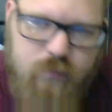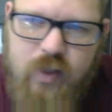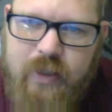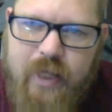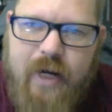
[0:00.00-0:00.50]

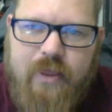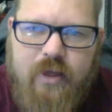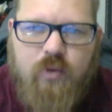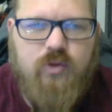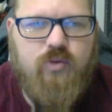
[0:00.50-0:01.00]
that I
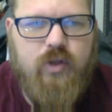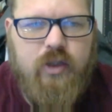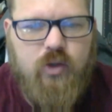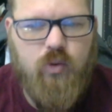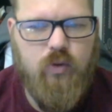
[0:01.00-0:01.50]
thought was
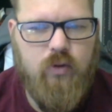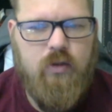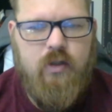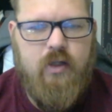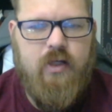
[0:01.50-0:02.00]
really cool
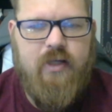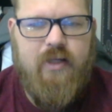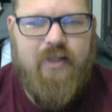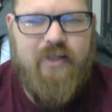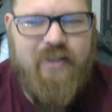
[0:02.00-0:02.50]

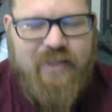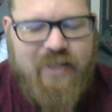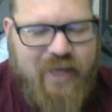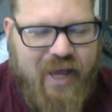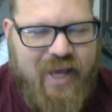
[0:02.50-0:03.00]

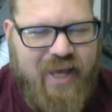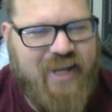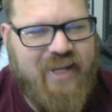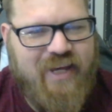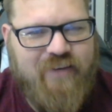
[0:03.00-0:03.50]

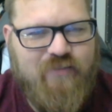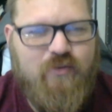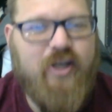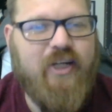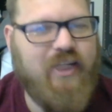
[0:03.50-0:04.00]
and
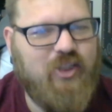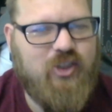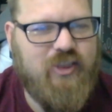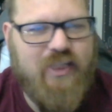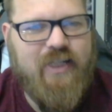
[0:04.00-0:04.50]
very
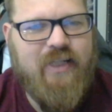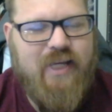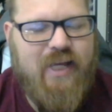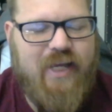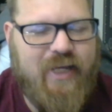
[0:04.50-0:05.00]
interesting
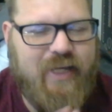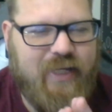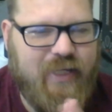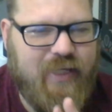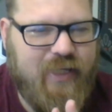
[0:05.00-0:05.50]

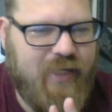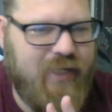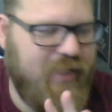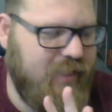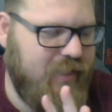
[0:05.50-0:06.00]
and
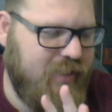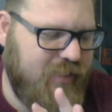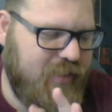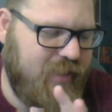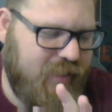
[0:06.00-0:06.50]

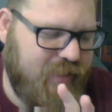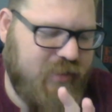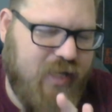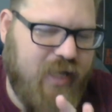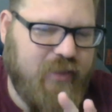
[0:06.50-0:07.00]

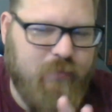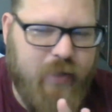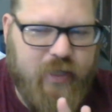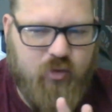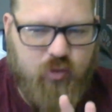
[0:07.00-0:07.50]
they're actually
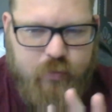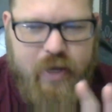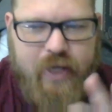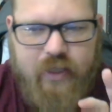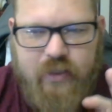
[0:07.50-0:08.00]
making a
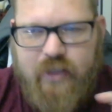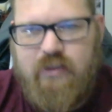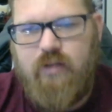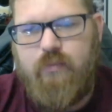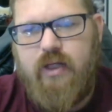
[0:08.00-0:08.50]
remake that's
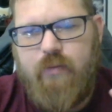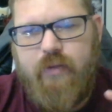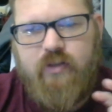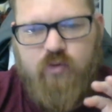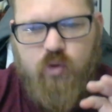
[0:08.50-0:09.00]
going to be
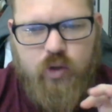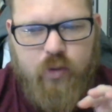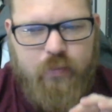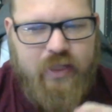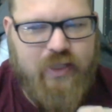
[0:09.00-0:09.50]
coming for the
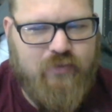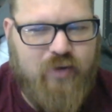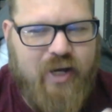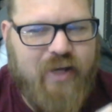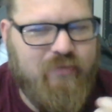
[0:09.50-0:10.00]

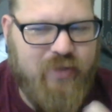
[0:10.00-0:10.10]
PS5,